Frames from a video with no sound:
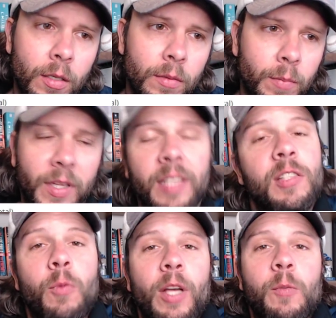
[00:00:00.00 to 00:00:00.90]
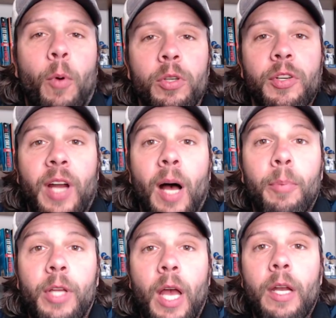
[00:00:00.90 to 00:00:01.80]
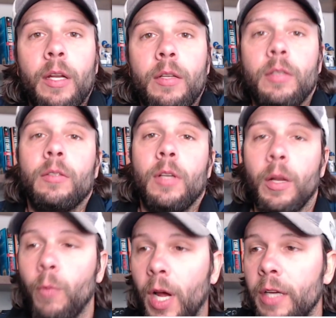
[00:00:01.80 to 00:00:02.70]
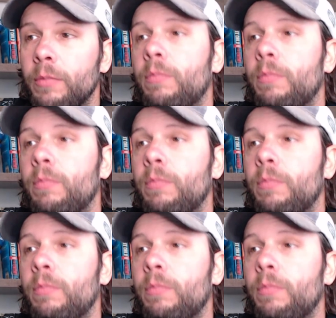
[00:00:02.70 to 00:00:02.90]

But this is why sports are complicated and why